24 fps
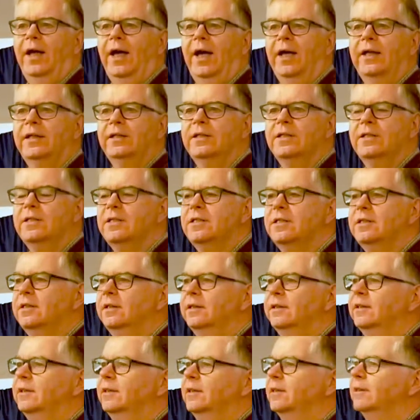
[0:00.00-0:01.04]
And
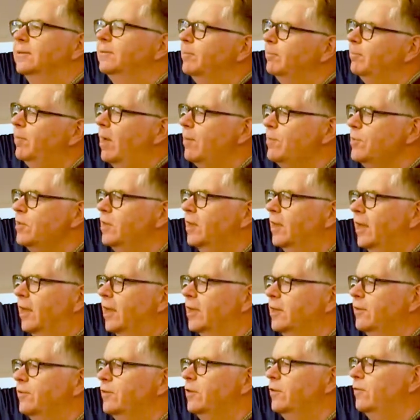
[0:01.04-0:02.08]
perhaps in a
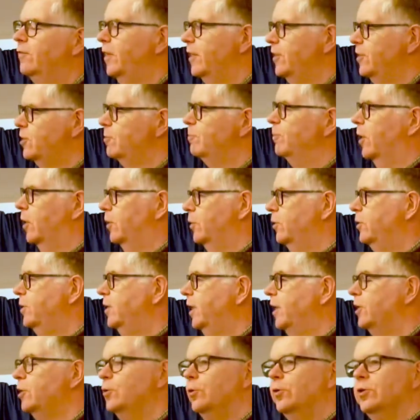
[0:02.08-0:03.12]
kind of defense mode,
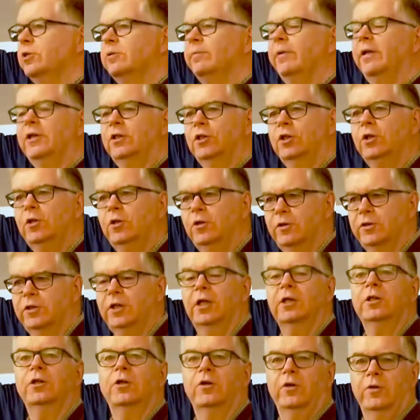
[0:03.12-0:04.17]
he talks about God
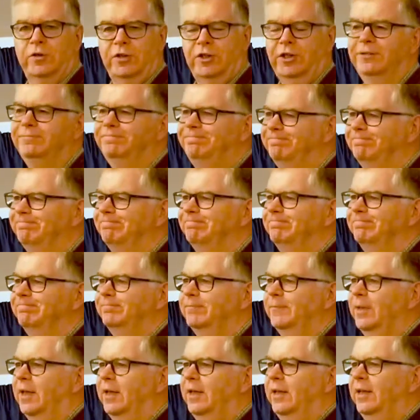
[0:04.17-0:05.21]
a lot.
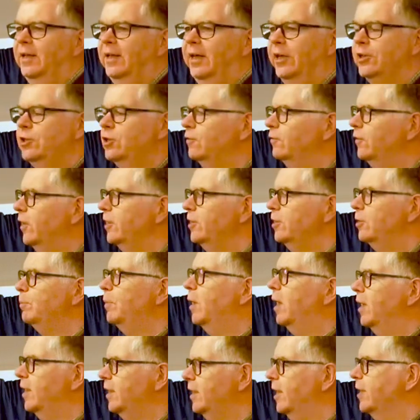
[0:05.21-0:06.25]
And you find that
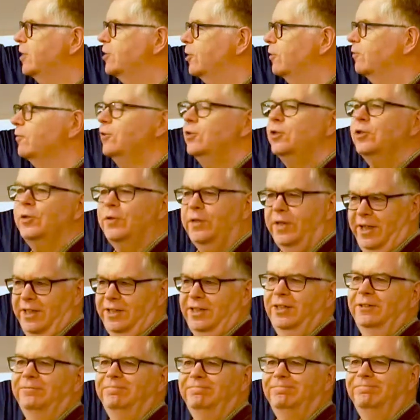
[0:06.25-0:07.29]
pioneers often do
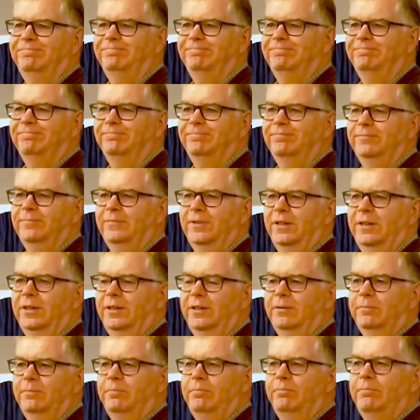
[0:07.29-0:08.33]
that,
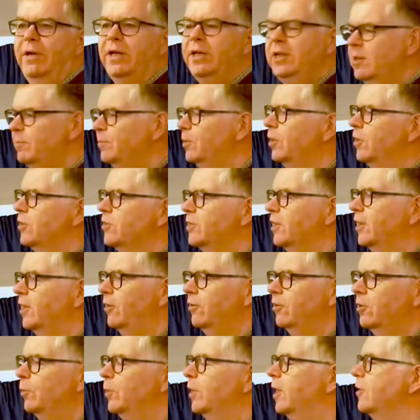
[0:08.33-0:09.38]
mainly because they
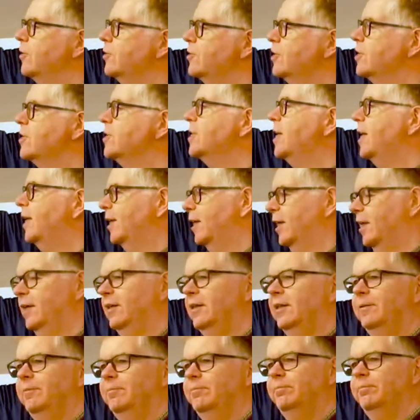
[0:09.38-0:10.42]
don't know what else to say,
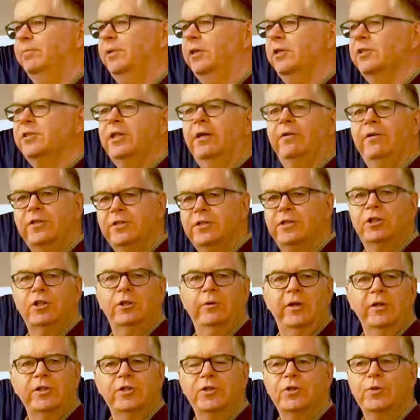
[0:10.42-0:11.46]
because they're in
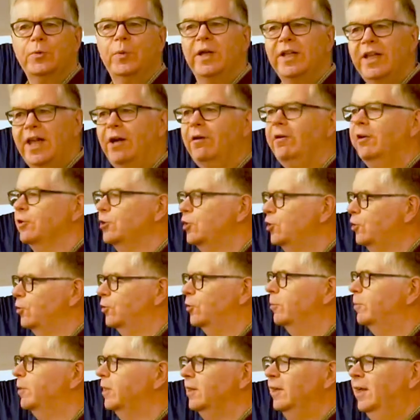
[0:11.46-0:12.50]
situations where they're
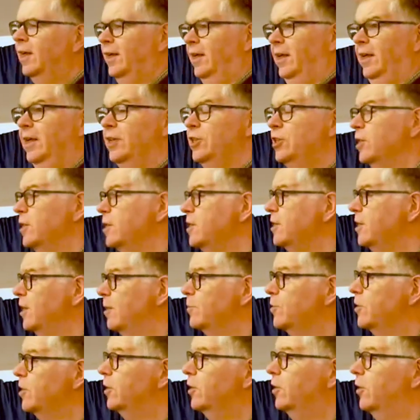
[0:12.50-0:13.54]
unsure, but it just
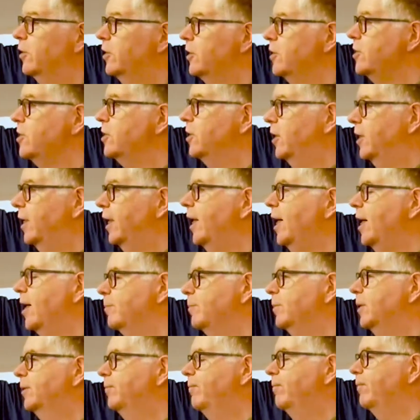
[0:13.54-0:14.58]
seems that God is turning
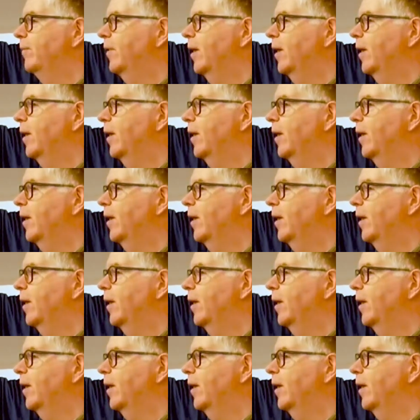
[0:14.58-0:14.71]
up.